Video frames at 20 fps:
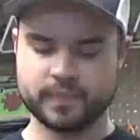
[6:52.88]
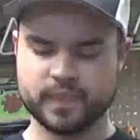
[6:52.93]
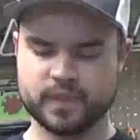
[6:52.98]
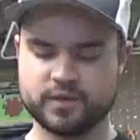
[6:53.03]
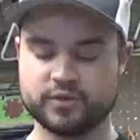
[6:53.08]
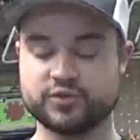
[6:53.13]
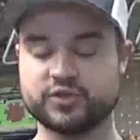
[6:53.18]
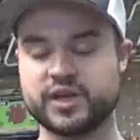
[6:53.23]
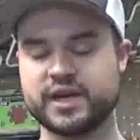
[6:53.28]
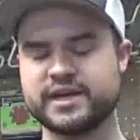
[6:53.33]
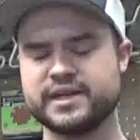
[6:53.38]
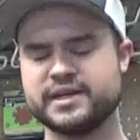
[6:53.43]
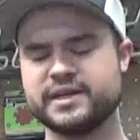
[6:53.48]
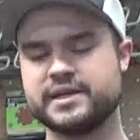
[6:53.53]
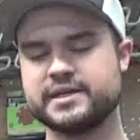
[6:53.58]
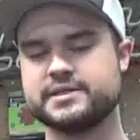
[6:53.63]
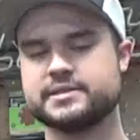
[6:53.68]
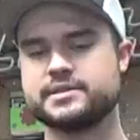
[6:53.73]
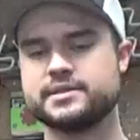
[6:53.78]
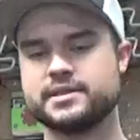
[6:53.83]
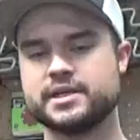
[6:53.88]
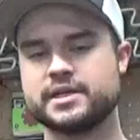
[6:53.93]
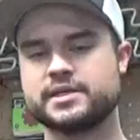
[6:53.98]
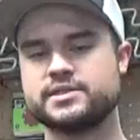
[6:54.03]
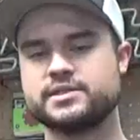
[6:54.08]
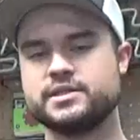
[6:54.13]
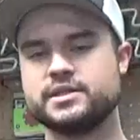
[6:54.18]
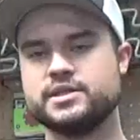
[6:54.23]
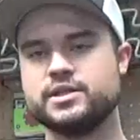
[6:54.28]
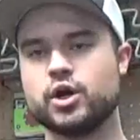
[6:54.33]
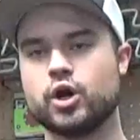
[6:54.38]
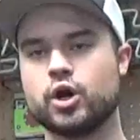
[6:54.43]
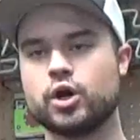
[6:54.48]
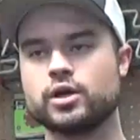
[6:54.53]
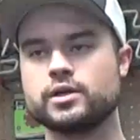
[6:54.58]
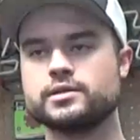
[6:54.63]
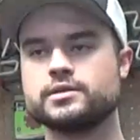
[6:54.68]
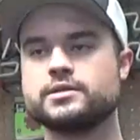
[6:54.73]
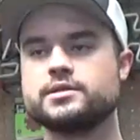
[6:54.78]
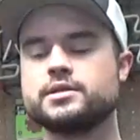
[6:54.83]
You sight in at 60
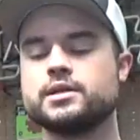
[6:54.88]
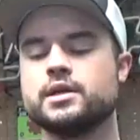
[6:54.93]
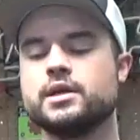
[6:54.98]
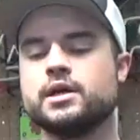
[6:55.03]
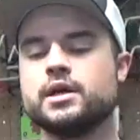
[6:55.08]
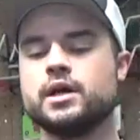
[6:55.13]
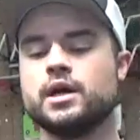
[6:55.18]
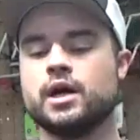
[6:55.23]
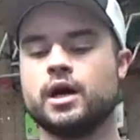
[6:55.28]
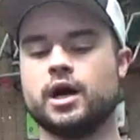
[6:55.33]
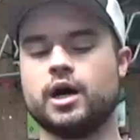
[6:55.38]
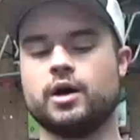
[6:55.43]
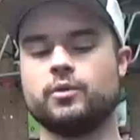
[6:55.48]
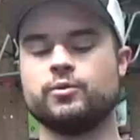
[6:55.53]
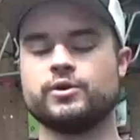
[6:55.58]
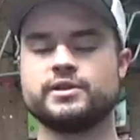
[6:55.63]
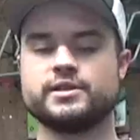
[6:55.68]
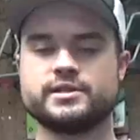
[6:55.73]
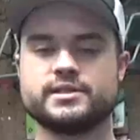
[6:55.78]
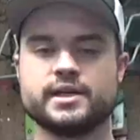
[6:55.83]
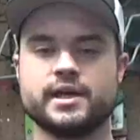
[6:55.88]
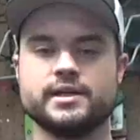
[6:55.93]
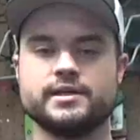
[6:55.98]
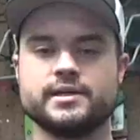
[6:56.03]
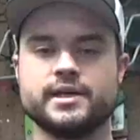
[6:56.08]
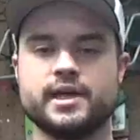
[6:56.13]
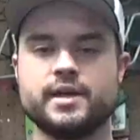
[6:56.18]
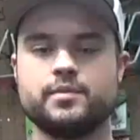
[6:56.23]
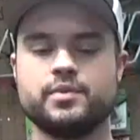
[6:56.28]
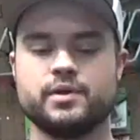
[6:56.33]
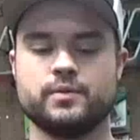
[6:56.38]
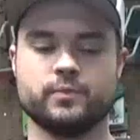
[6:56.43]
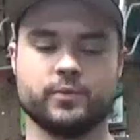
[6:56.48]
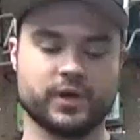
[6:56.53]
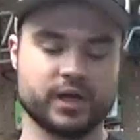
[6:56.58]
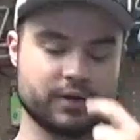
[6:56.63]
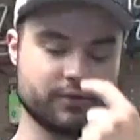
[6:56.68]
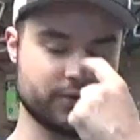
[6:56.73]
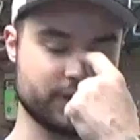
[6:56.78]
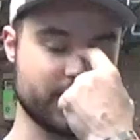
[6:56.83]
yards with the sight tape, and
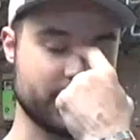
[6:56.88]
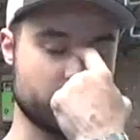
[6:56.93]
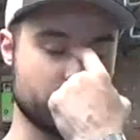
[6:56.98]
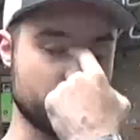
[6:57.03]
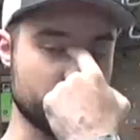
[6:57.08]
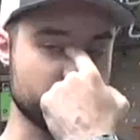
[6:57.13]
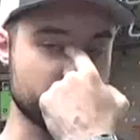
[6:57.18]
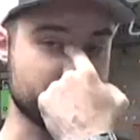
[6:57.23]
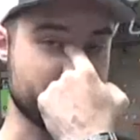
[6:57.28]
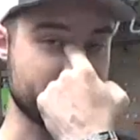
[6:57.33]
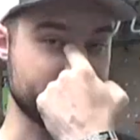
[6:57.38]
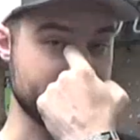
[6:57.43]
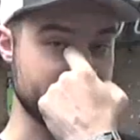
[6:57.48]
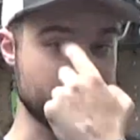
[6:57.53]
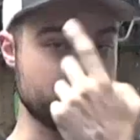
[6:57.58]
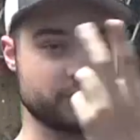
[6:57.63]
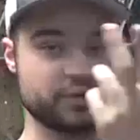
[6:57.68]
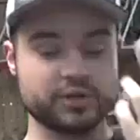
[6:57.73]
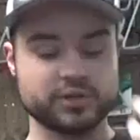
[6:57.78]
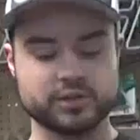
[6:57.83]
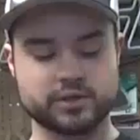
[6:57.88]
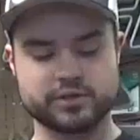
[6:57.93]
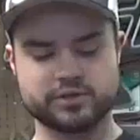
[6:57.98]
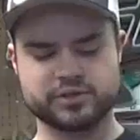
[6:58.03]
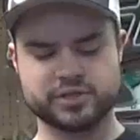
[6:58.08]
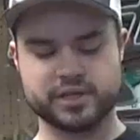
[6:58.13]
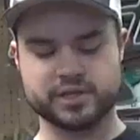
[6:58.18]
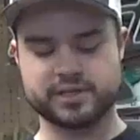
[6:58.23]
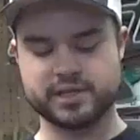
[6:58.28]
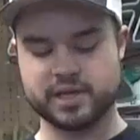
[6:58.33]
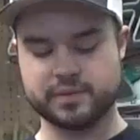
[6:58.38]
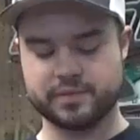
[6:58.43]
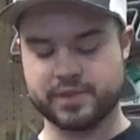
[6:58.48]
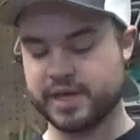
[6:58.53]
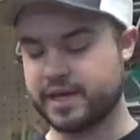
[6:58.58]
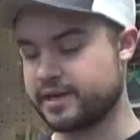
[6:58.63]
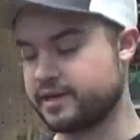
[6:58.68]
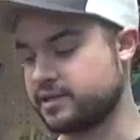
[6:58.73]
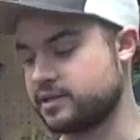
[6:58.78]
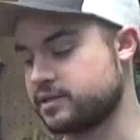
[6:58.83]
whatever that corresponding number is on your sight tape,
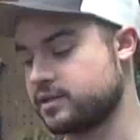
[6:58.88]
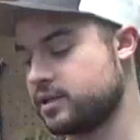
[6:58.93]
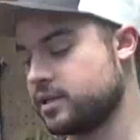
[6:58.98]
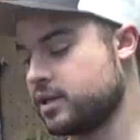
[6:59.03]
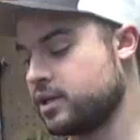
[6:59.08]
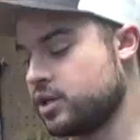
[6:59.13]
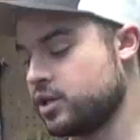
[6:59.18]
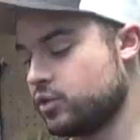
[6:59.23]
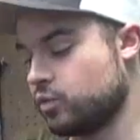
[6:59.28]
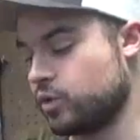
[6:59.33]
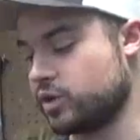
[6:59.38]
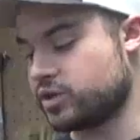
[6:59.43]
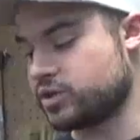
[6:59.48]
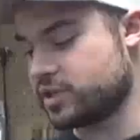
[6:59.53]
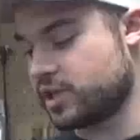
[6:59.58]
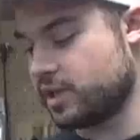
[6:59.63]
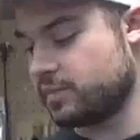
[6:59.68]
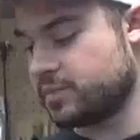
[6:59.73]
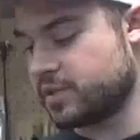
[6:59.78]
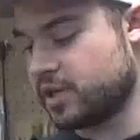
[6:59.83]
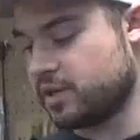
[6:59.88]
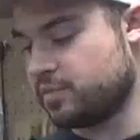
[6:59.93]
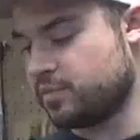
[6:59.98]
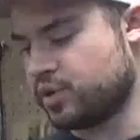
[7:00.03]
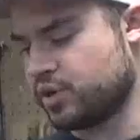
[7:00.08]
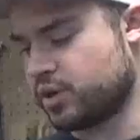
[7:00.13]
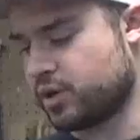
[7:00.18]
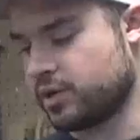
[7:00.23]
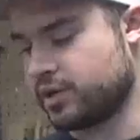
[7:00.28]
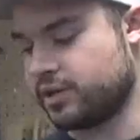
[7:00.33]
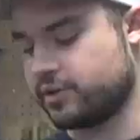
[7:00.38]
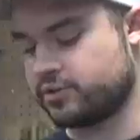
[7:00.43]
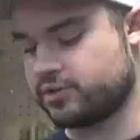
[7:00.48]
that is which sight tape put on here.